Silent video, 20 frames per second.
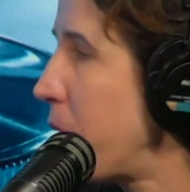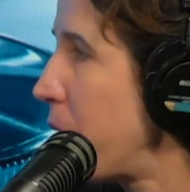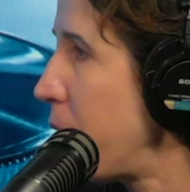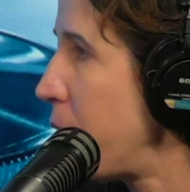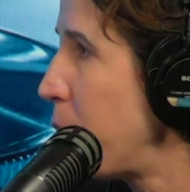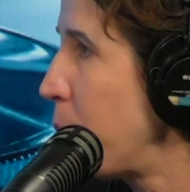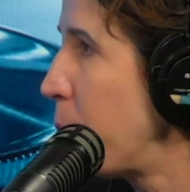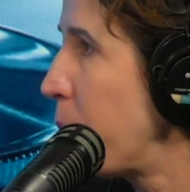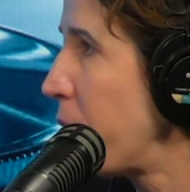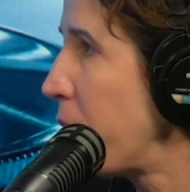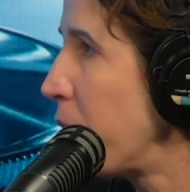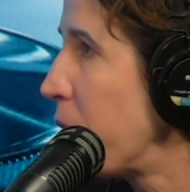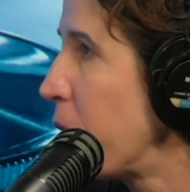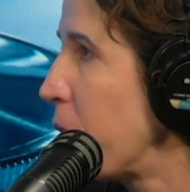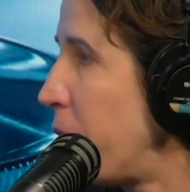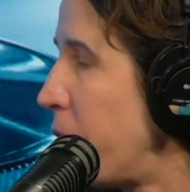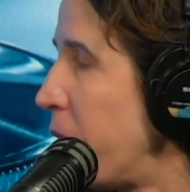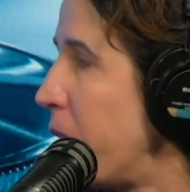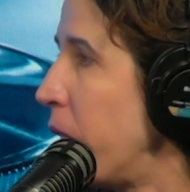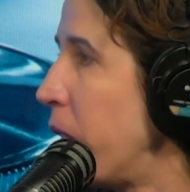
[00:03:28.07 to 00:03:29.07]
you where you
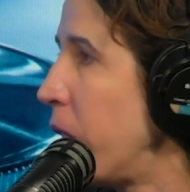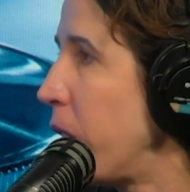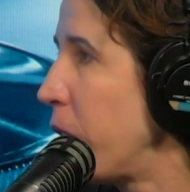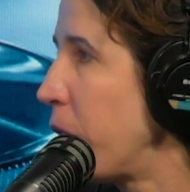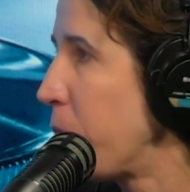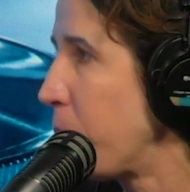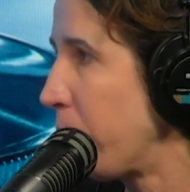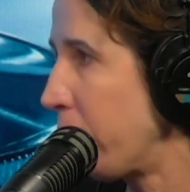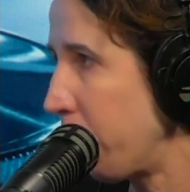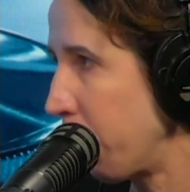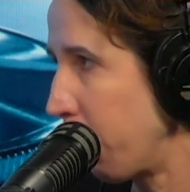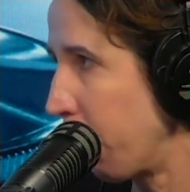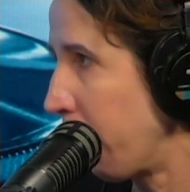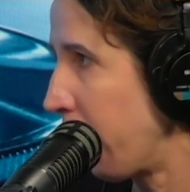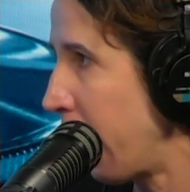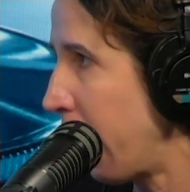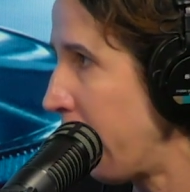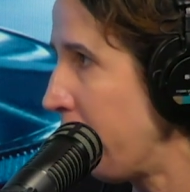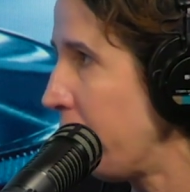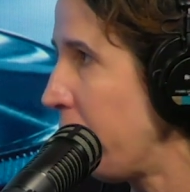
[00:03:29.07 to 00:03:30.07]
feel your, your
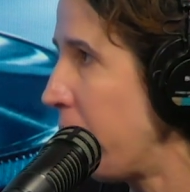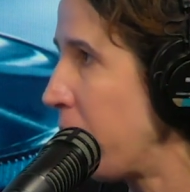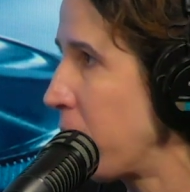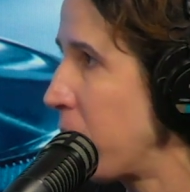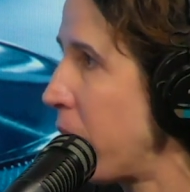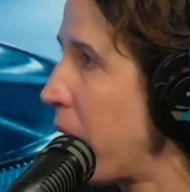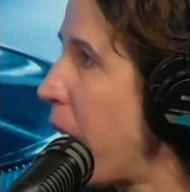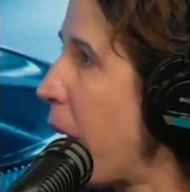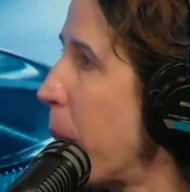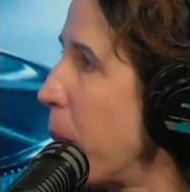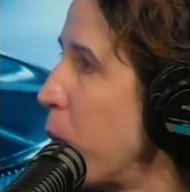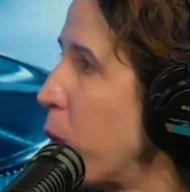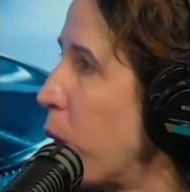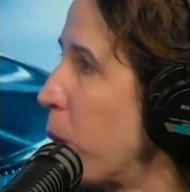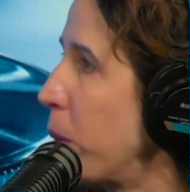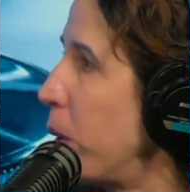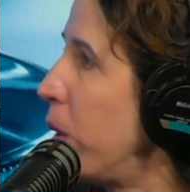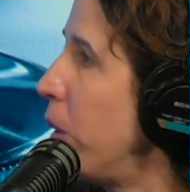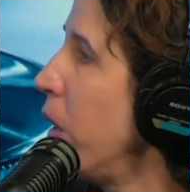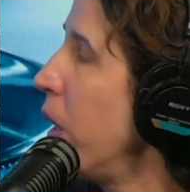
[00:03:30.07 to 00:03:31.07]
hair has an
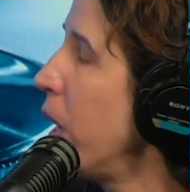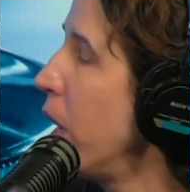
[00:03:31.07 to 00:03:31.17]
abnormal